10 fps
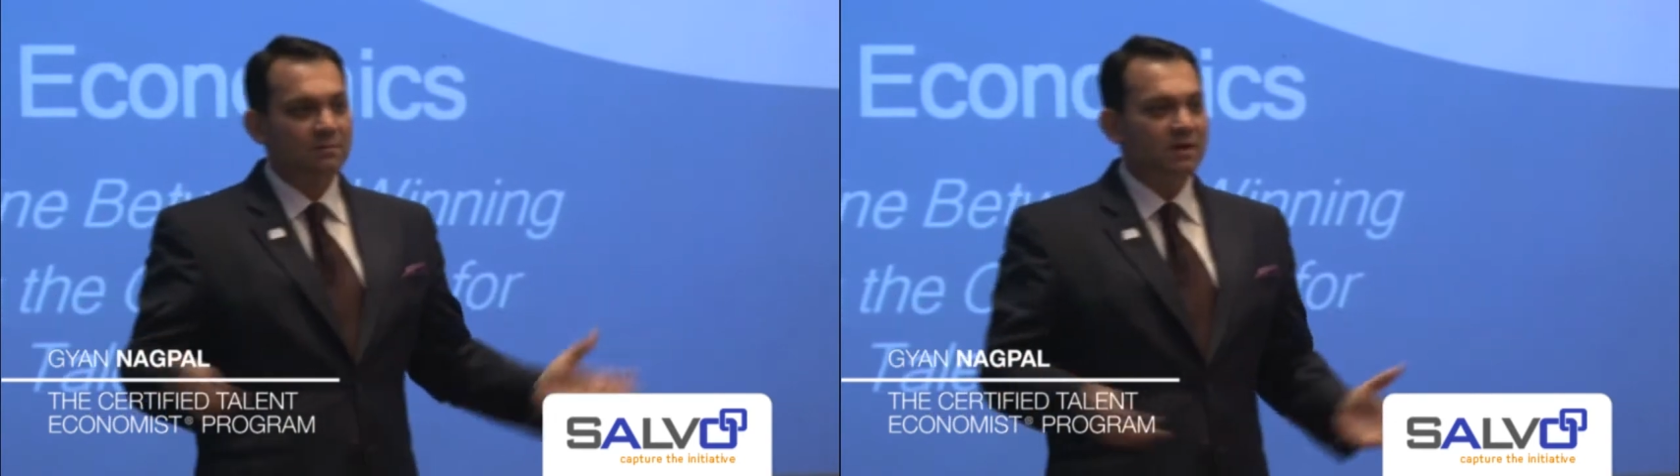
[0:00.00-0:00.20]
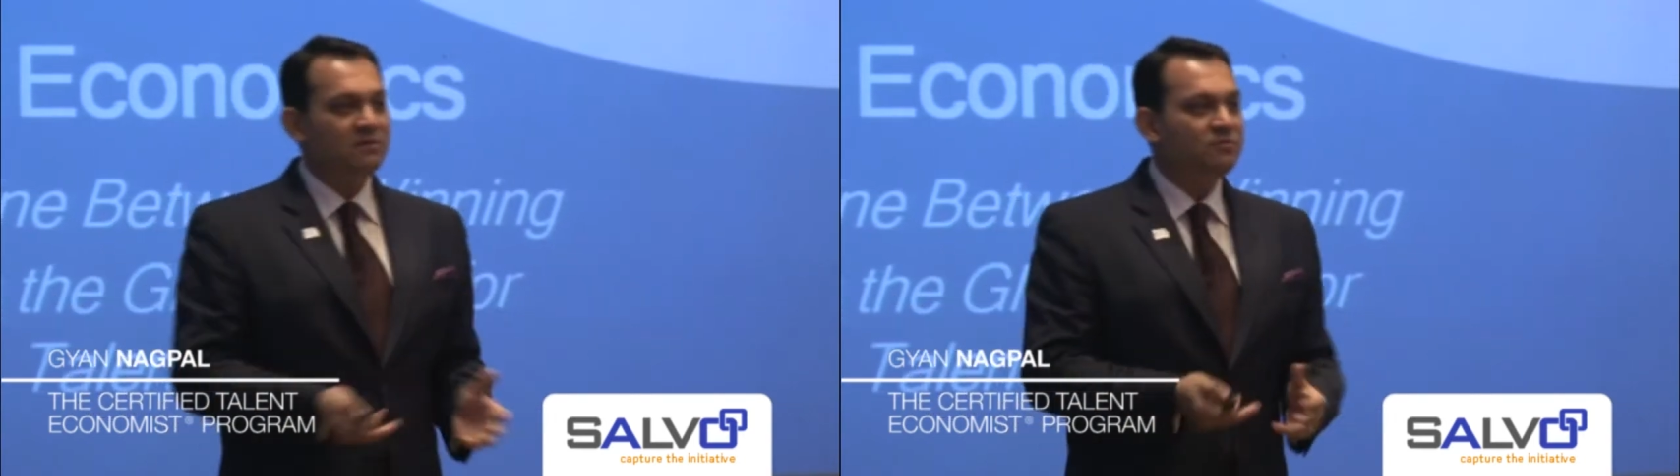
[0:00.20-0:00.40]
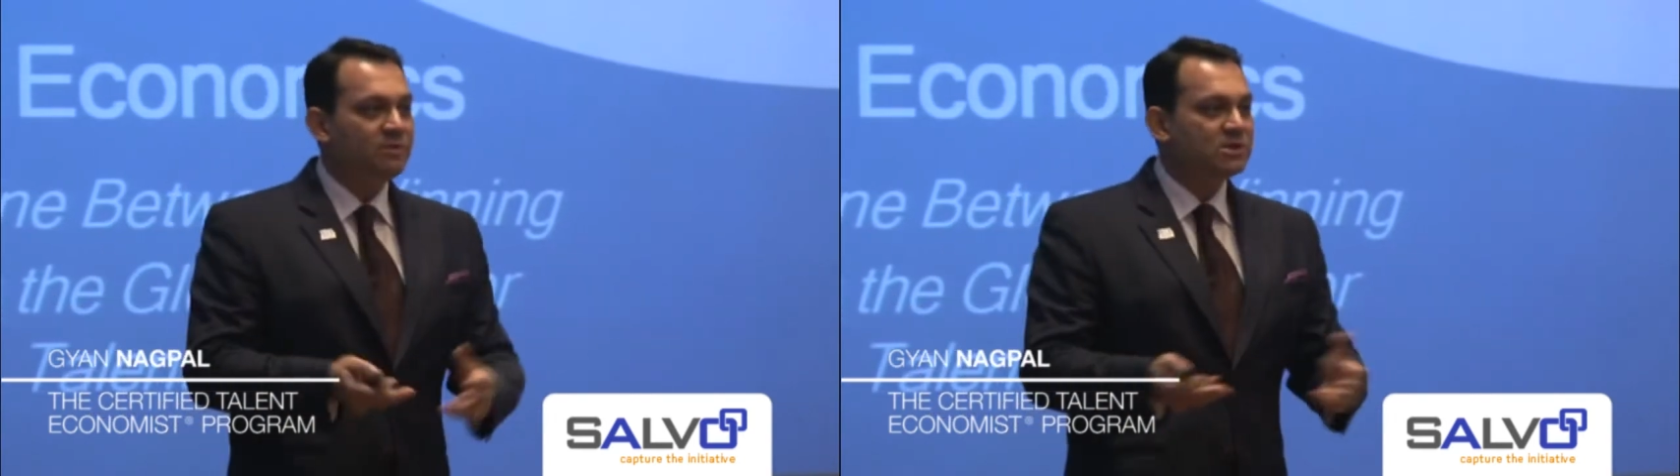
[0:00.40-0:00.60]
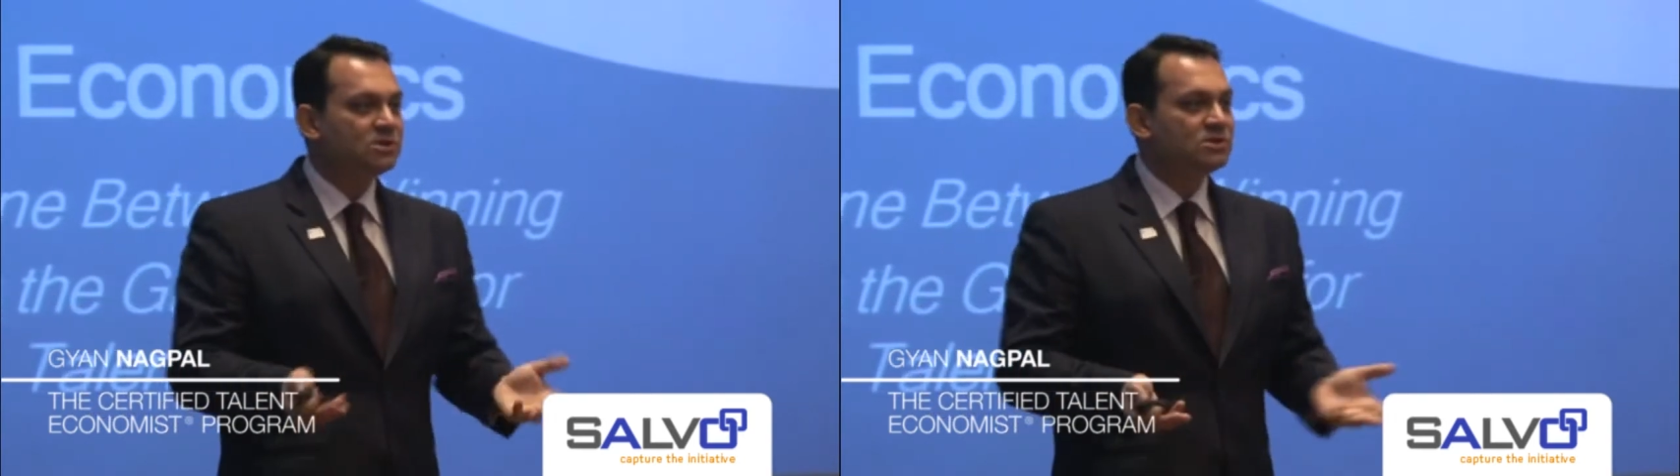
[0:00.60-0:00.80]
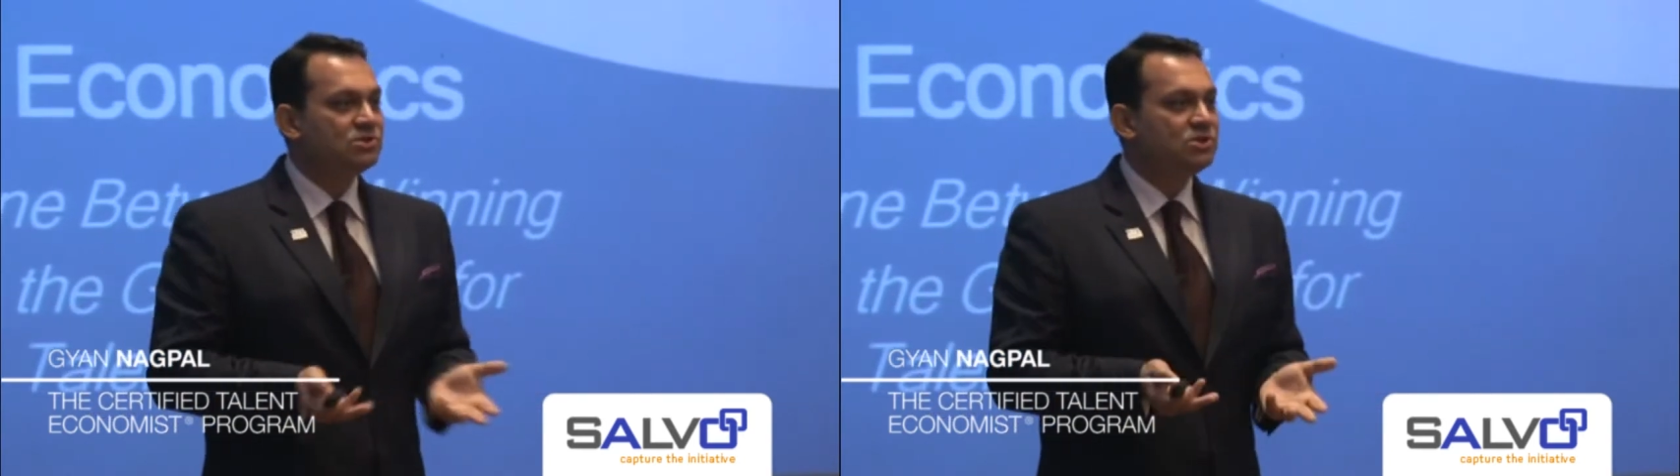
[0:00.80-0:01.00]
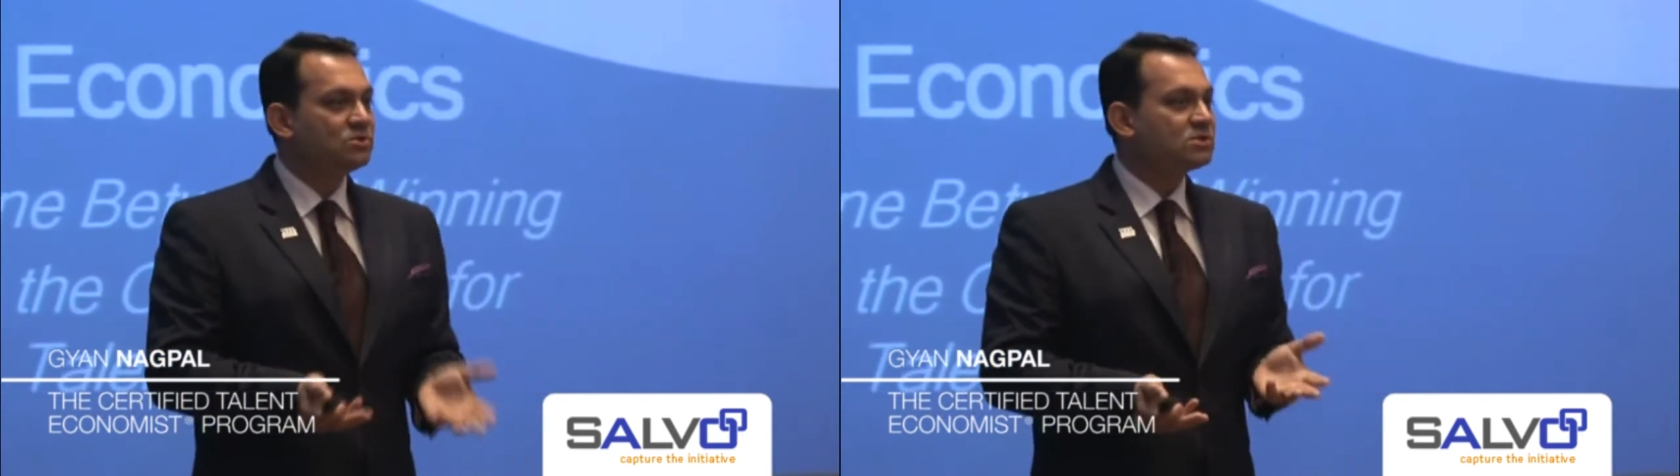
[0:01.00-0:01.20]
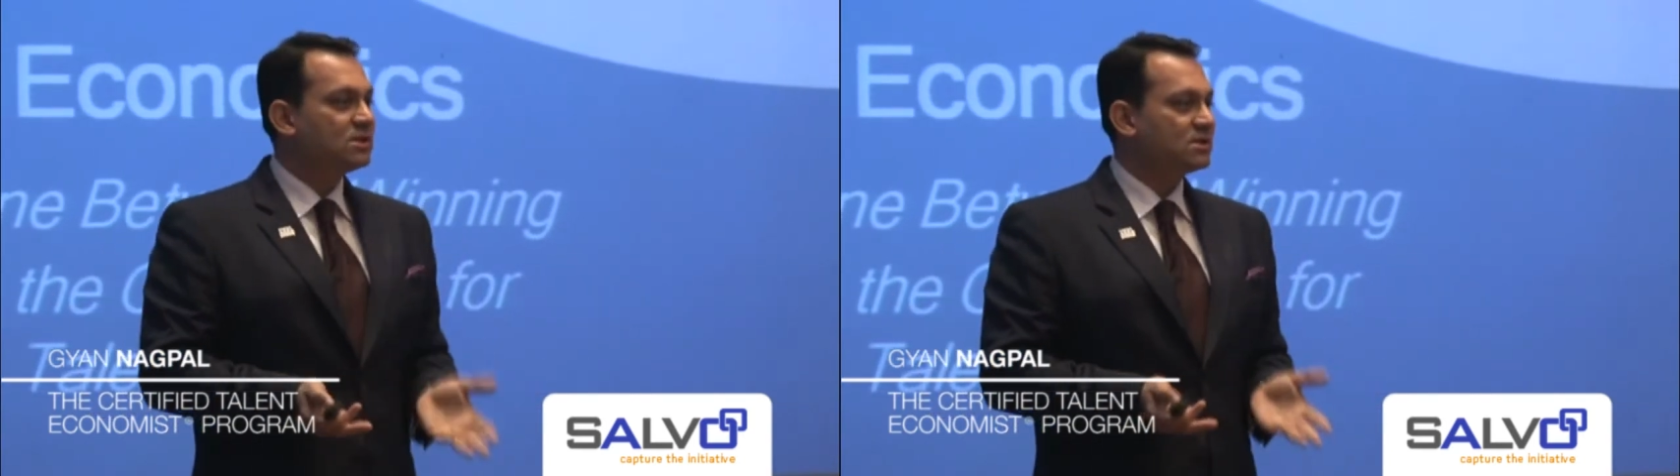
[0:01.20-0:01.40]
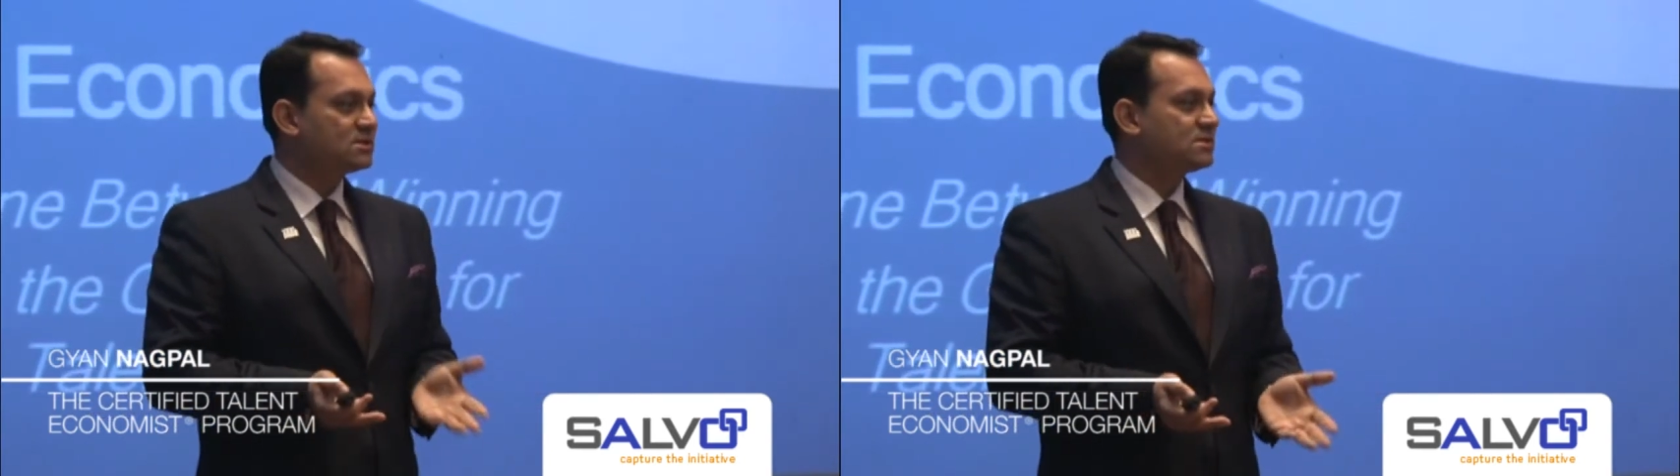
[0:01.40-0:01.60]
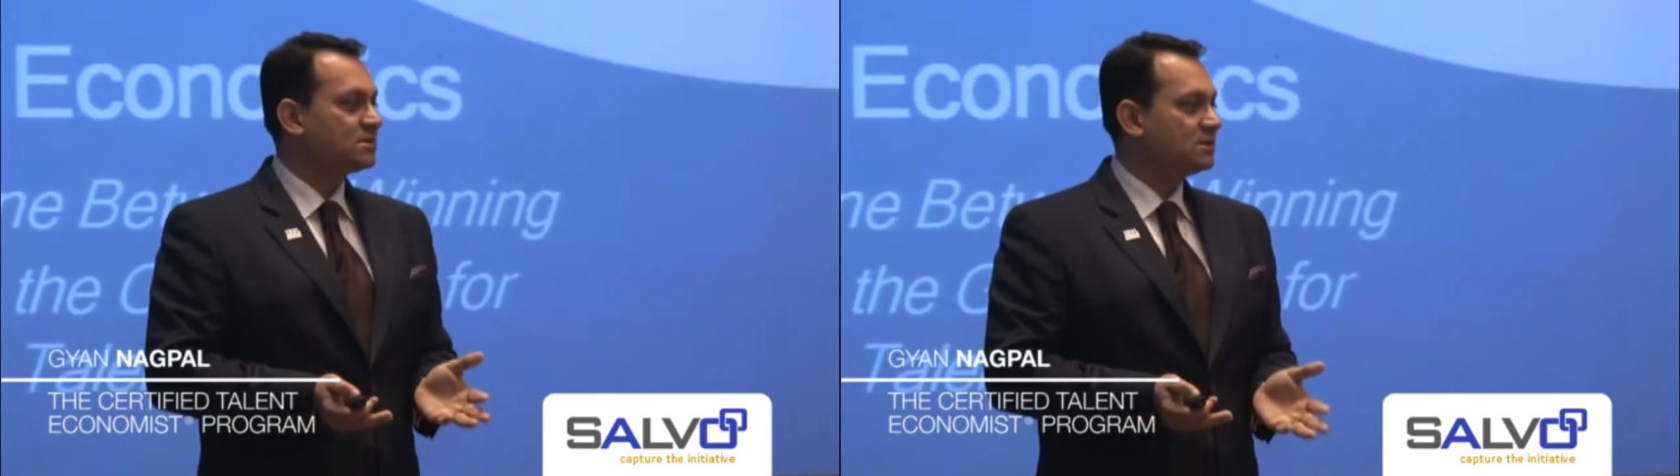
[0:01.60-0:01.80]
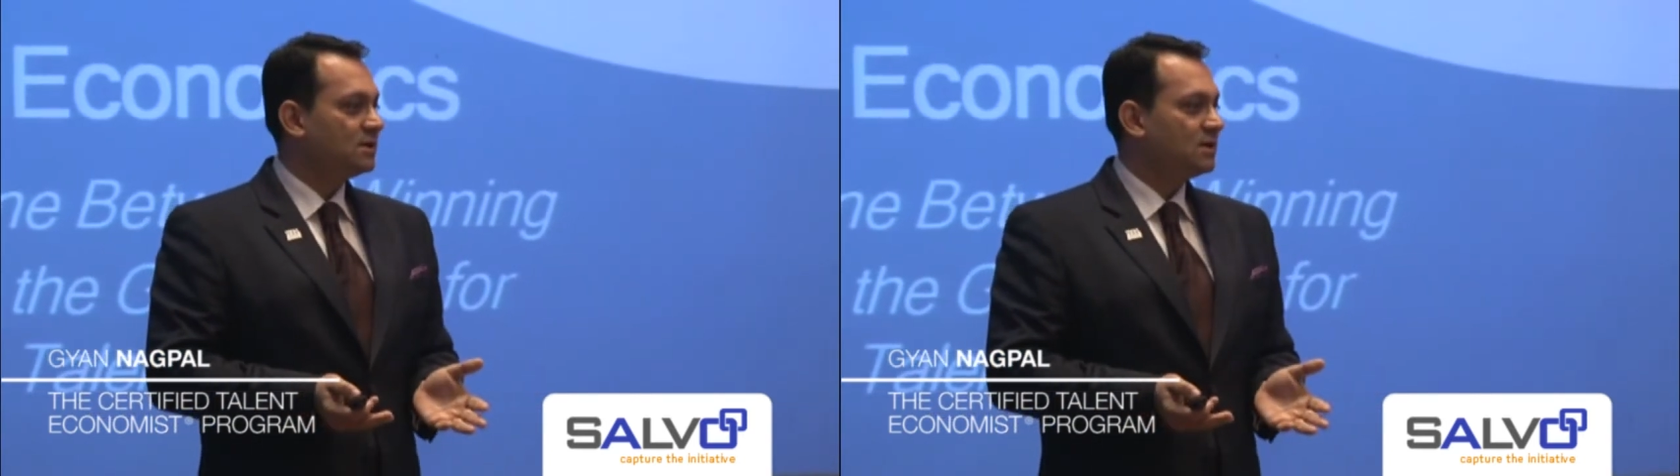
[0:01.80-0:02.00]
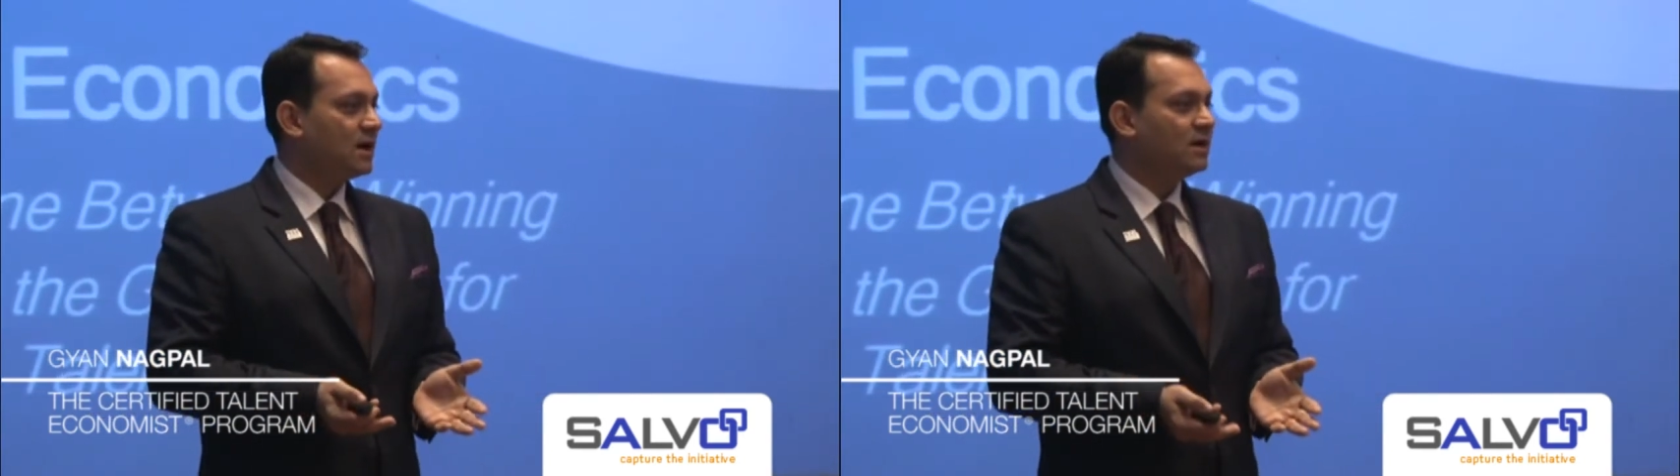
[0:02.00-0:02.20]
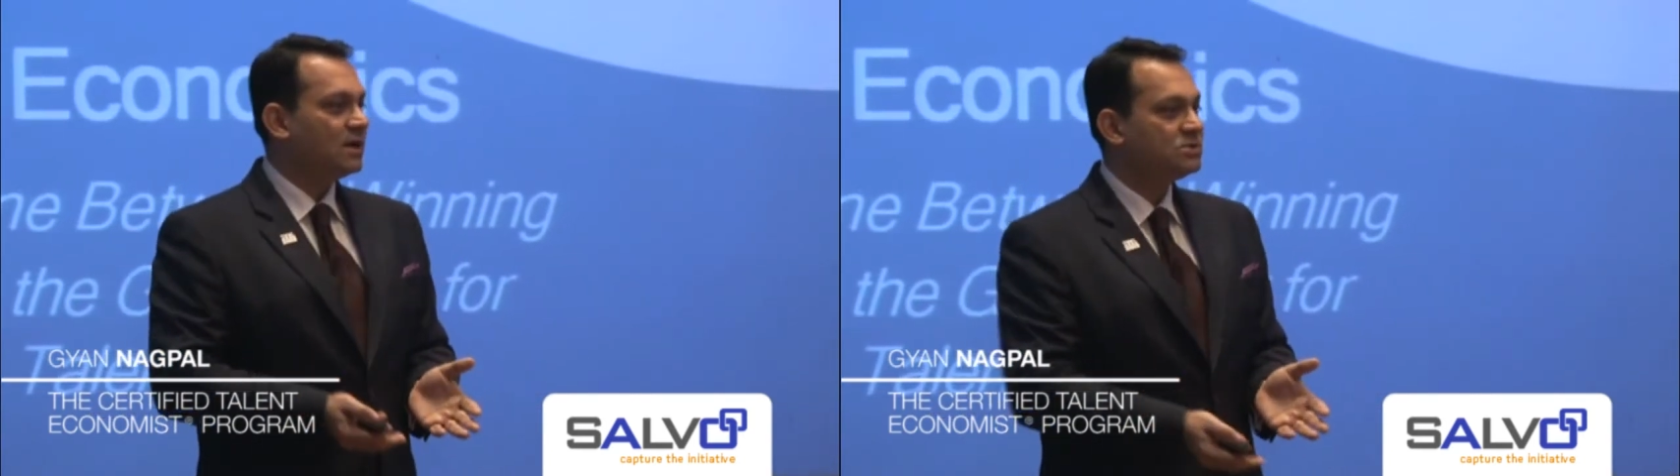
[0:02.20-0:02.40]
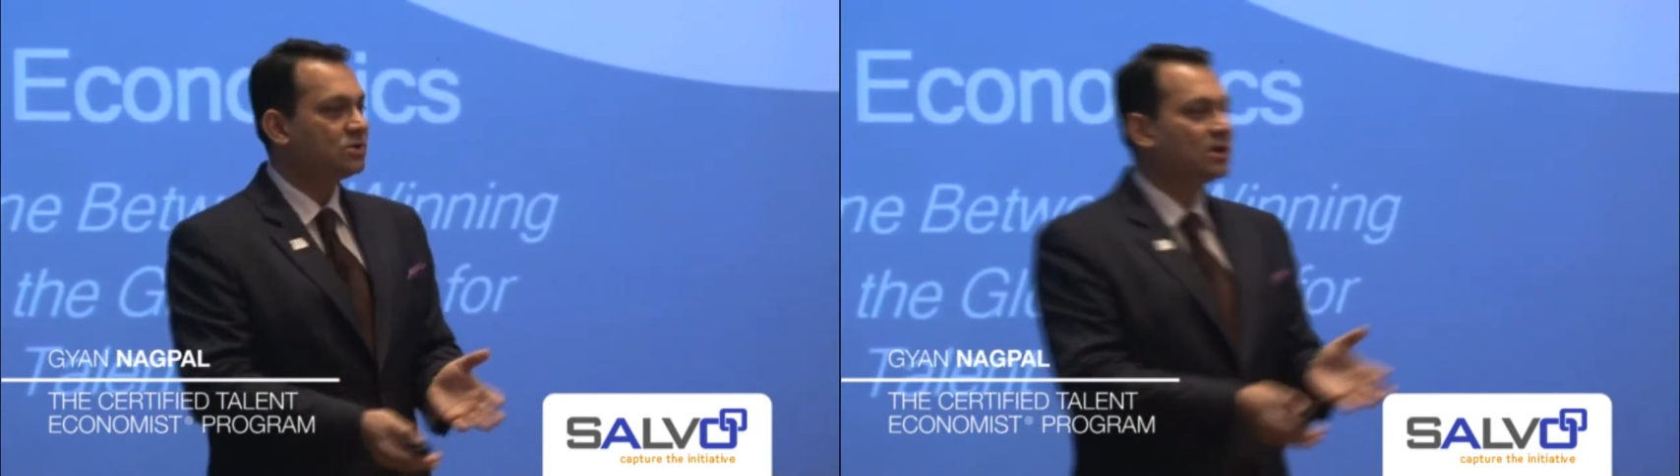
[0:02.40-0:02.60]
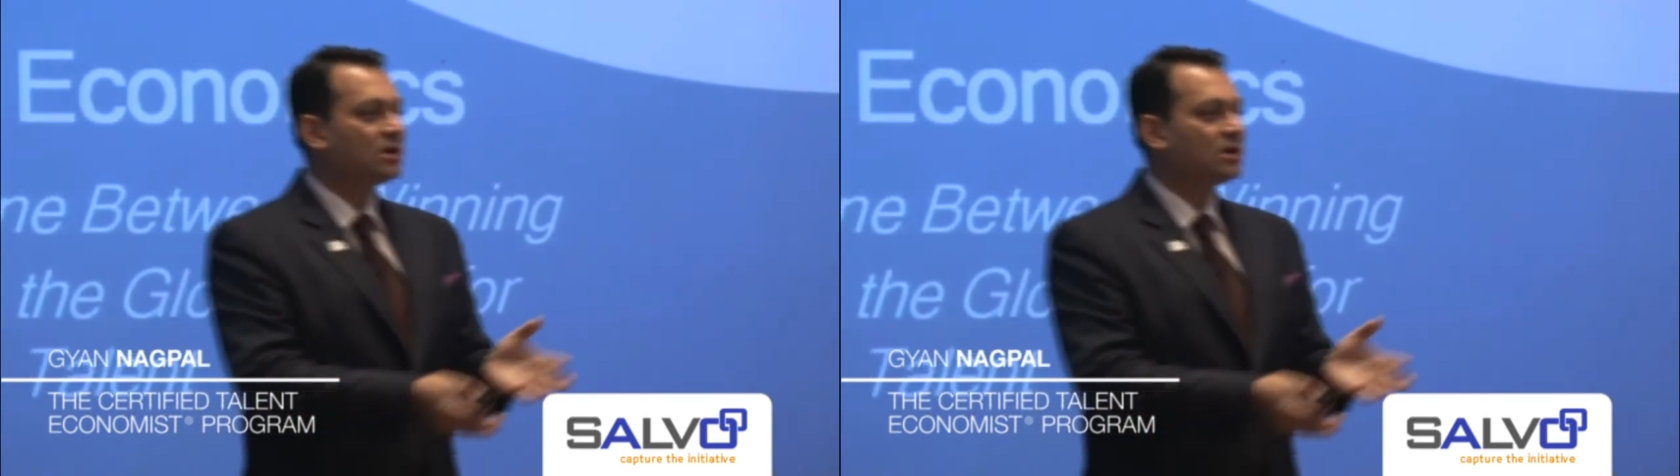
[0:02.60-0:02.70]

But information is useless unless you